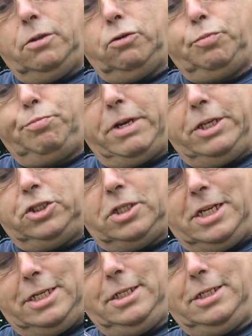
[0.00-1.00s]
just press
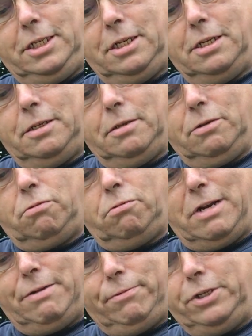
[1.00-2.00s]
slightly, go
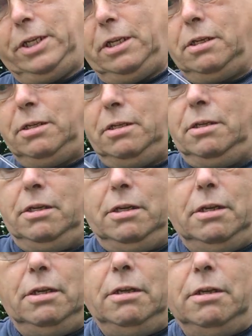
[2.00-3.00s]
around it
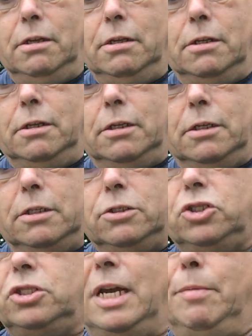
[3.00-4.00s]
and
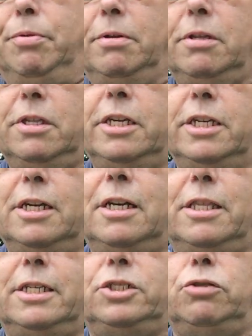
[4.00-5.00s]
snap. There you are,
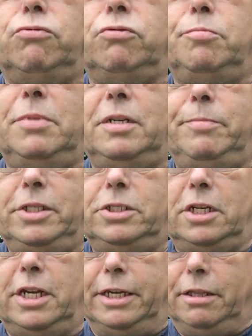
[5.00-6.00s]
there's your
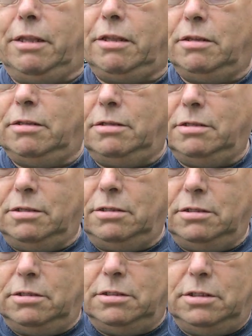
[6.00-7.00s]
100mm length.
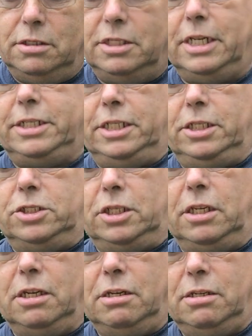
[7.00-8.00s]
Dead easy.